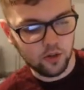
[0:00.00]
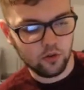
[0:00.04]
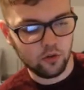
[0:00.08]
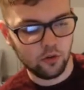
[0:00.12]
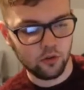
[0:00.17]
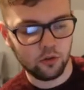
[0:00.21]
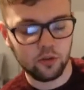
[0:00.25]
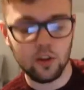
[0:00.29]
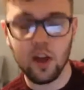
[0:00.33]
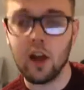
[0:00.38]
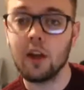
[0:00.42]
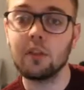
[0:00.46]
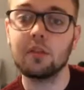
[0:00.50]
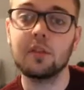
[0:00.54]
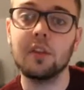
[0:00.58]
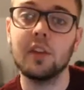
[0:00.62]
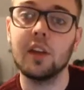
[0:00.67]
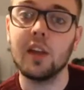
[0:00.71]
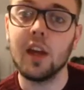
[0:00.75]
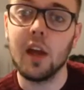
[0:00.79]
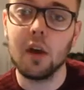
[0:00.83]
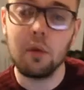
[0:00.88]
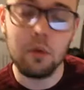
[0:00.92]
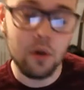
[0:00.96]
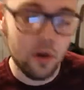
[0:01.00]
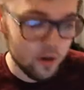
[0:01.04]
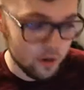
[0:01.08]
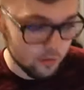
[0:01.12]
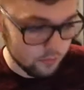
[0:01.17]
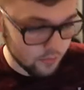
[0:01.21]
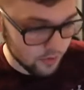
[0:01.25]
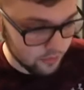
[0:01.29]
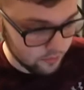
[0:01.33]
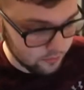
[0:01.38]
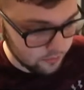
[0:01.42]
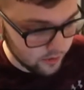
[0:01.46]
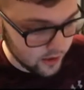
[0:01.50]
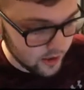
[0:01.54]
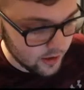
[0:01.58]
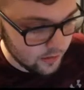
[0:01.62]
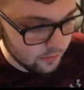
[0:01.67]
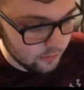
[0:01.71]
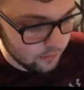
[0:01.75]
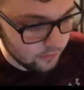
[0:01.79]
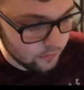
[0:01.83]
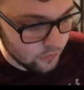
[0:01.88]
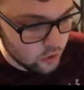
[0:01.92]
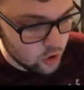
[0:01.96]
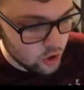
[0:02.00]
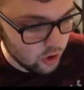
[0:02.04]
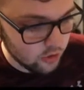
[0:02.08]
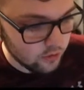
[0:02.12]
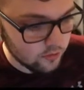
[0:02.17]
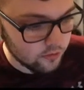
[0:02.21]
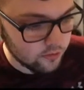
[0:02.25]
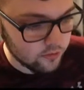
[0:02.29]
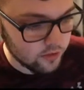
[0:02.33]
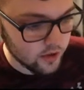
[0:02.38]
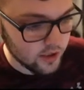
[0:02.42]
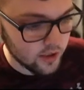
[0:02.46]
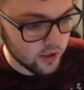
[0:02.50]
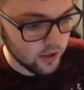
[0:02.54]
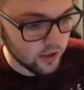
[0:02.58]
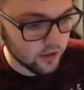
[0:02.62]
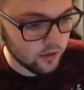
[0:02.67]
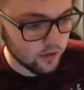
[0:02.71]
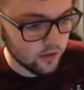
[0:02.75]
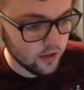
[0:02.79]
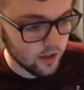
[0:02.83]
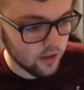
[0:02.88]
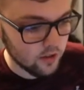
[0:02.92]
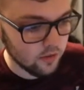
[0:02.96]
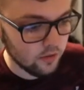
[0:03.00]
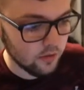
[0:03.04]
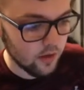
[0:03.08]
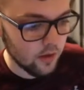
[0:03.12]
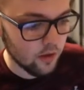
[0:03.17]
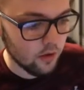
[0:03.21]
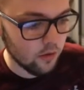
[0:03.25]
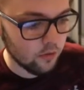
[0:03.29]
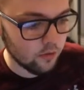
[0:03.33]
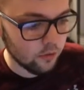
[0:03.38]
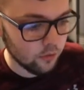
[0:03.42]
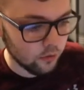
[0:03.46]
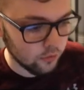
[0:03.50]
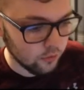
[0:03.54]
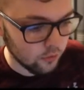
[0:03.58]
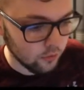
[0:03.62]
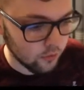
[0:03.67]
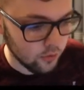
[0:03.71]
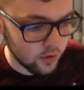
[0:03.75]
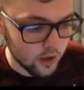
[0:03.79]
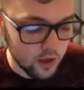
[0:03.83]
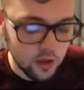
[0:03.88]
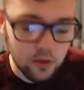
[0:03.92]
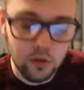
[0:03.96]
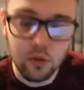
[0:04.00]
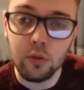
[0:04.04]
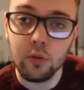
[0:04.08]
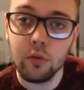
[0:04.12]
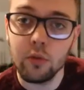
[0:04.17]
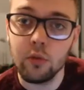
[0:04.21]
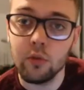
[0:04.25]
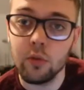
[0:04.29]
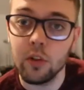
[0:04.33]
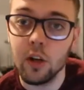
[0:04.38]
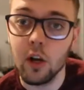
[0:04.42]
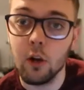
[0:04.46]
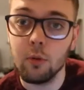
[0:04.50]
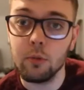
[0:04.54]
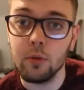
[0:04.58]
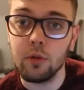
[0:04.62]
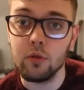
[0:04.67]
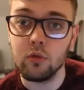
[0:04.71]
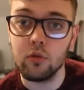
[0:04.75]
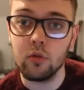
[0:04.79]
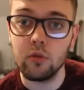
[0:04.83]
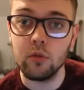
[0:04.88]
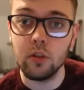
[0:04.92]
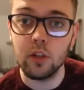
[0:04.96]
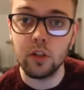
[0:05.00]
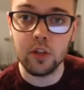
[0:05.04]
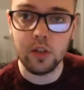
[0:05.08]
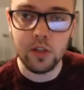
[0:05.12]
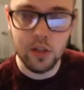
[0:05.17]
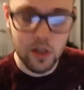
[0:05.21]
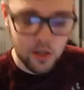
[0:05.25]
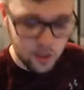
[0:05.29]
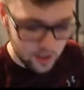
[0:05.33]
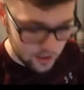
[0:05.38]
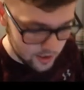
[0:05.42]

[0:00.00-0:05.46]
just after the hour, with Sean Fagan getting sent off for 2 yellows for Albion Rovers